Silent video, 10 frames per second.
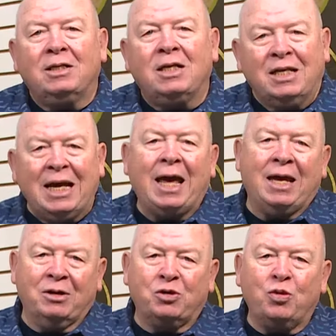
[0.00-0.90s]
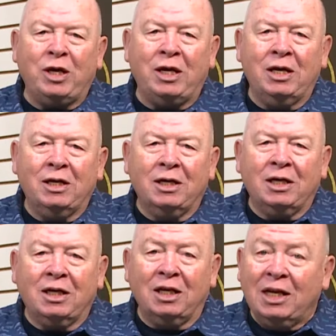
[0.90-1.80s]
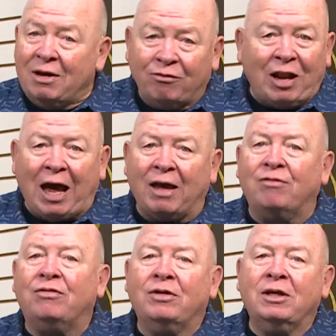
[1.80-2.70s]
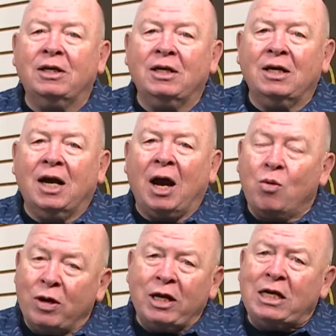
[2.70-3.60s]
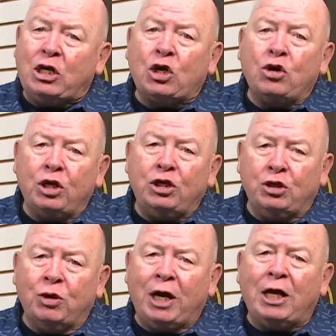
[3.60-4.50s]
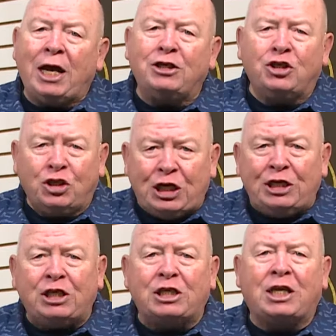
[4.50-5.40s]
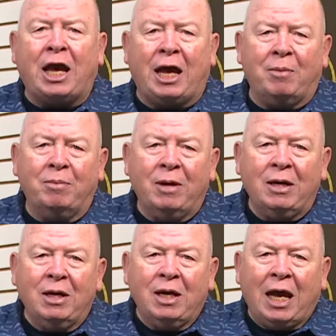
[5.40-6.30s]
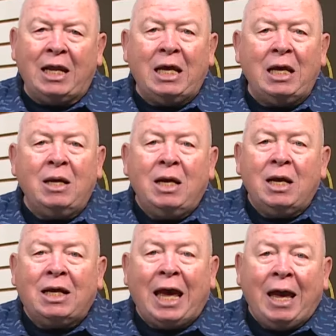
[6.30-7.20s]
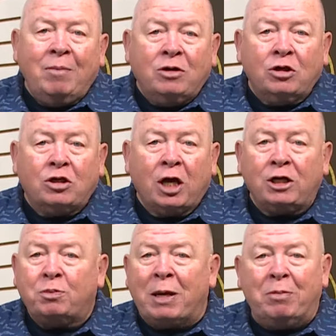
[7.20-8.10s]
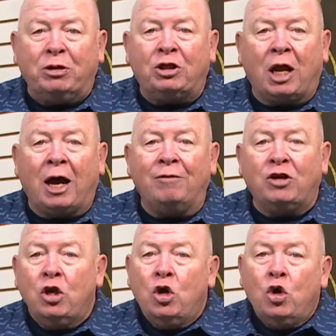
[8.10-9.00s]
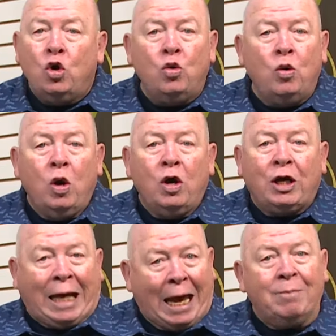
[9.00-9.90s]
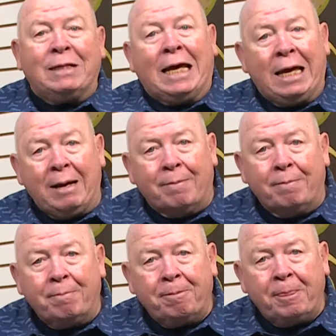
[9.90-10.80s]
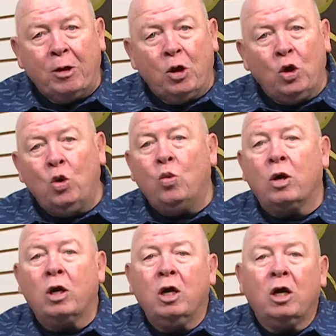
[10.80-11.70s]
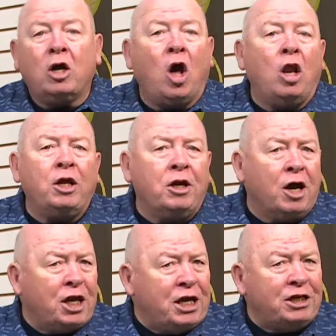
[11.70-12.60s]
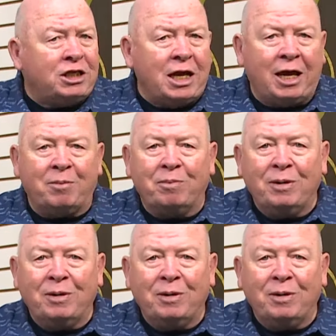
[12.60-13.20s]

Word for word: Today, as we live life, I want to encourage you, as Jesus came, and he came to touch people's lives who came to him, who were calling on his name.